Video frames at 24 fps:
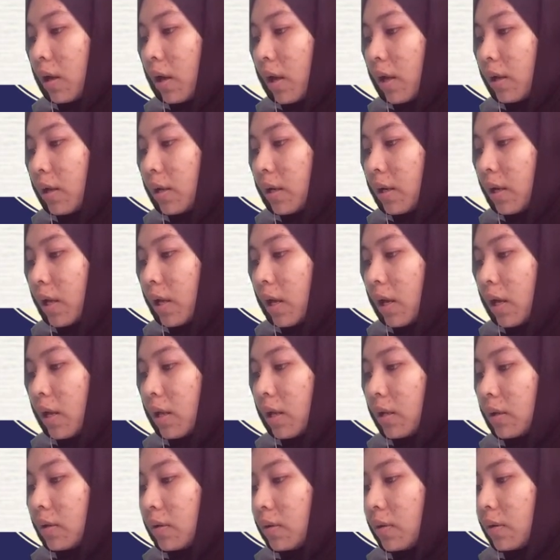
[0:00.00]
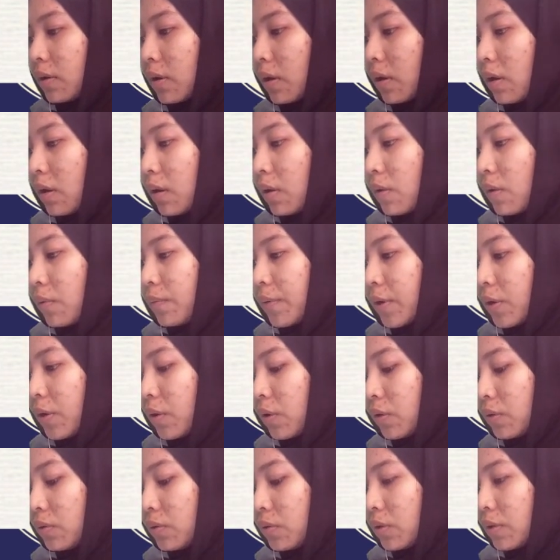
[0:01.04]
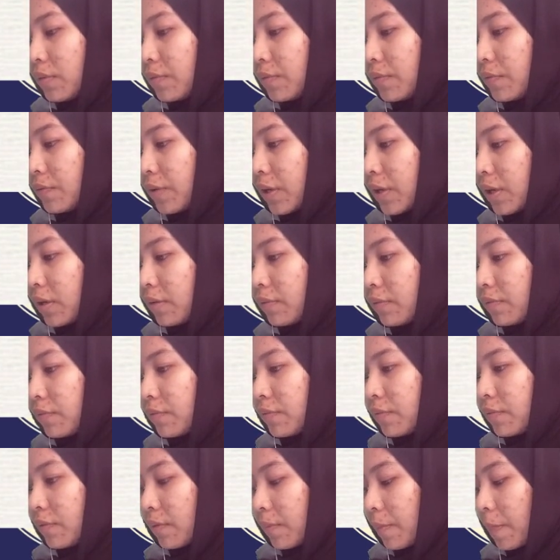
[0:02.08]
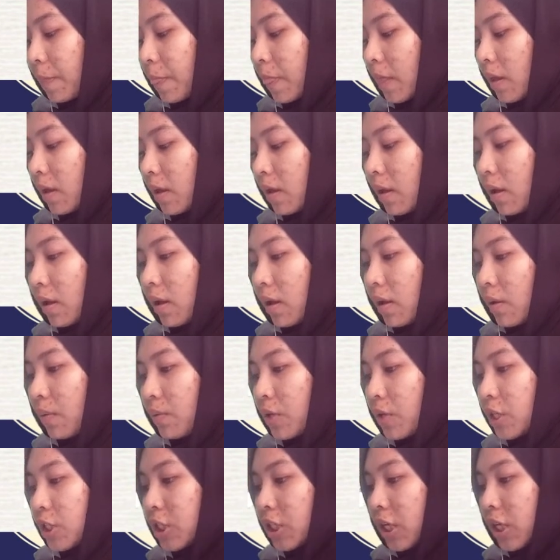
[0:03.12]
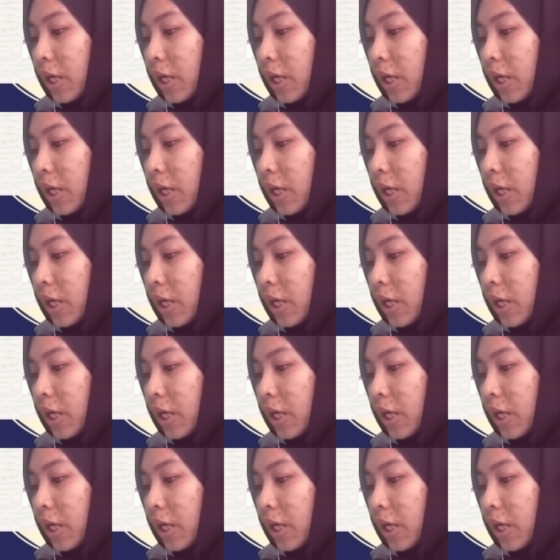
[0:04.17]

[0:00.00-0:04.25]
and then we go to the fifth, which